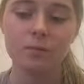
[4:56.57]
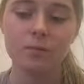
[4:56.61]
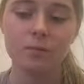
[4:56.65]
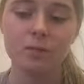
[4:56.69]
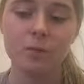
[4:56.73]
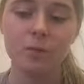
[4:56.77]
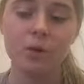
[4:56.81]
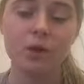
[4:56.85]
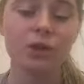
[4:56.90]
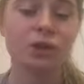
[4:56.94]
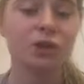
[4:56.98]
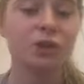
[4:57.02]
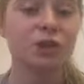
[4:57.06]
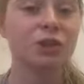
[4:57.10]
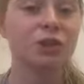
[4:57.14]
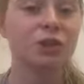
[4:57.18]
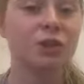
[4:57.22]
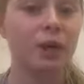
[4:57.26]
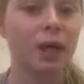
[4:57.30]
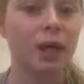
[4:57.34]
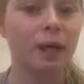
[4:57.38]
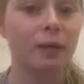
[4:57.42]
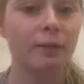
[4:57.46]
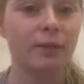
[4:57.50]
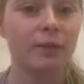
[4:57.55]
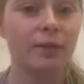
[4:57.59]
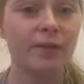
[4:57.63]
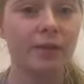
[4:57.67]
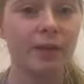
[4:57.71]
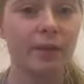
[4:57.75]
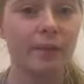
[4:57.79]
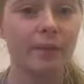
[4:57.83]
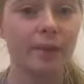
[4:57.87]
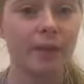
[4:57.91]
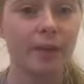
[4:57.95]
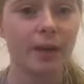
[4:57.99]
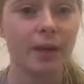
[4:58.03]
once you're done with
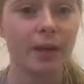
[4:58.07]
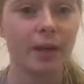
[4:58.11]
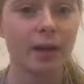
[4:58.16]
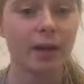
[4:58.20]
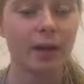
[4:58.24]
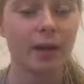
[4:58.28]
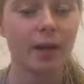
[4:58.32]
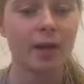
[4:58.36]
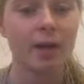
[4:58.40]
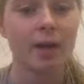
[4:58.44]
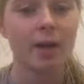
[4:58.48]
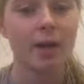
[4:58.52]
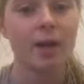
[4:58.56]
something